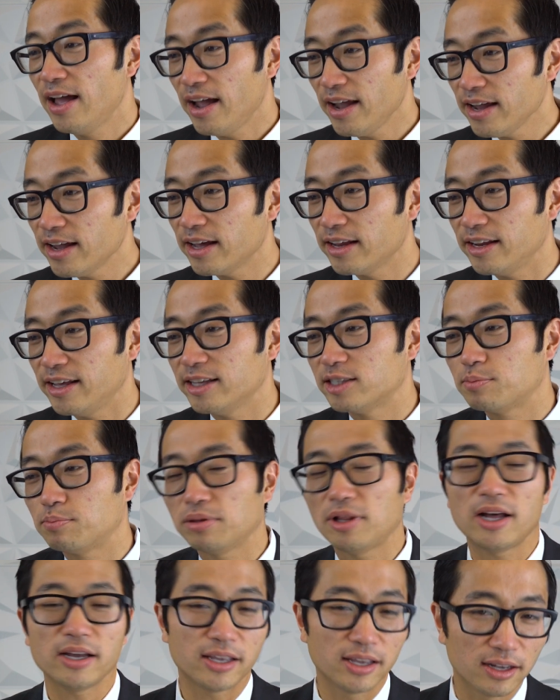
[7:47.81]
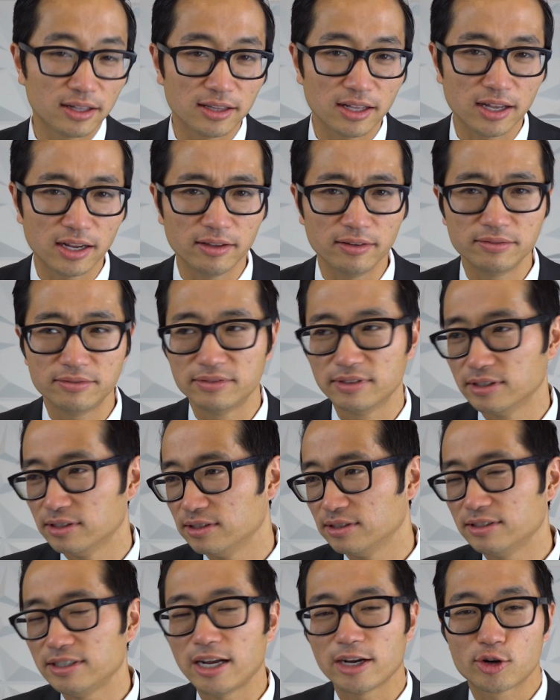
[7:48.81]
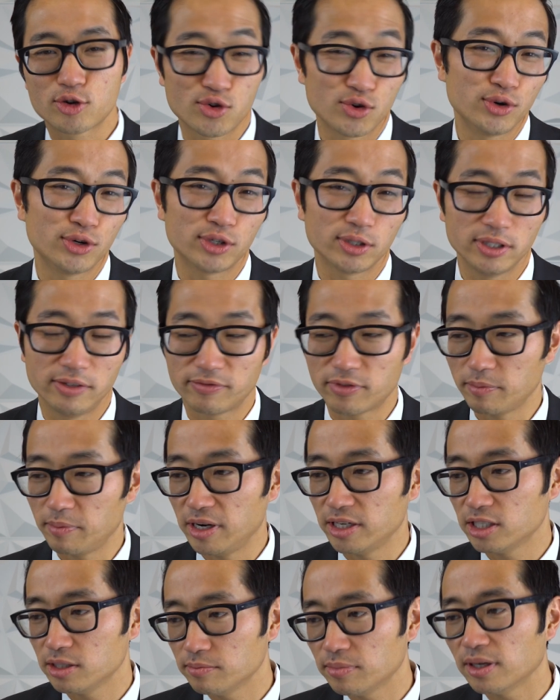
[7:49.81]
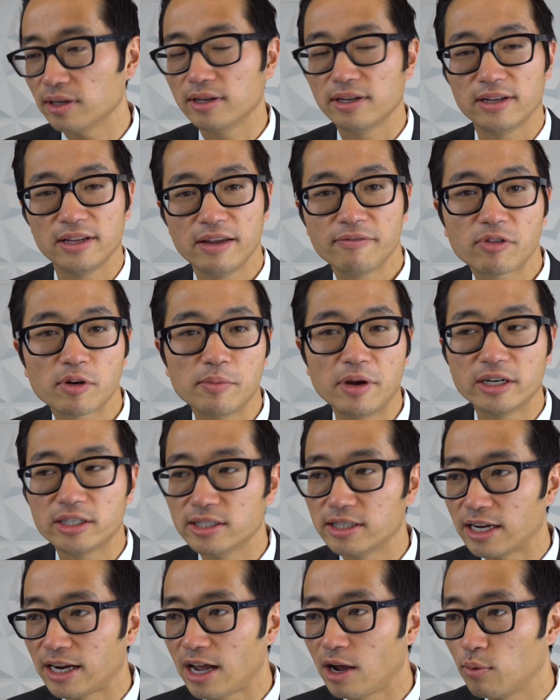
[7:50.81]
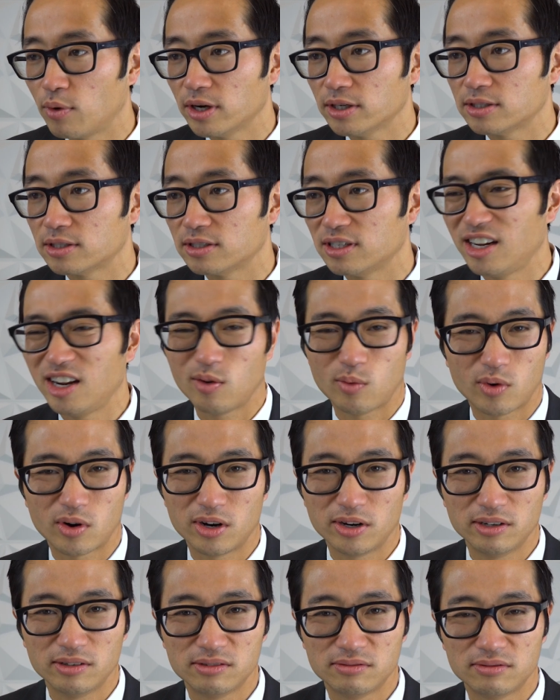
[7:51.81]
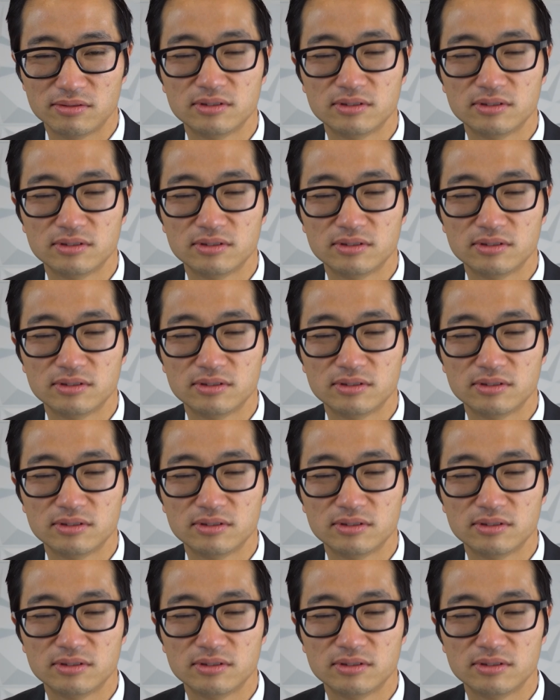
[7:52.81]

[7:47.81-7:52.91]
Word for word: and it's blocking a lot of not crucial information, but information that I wish it weren't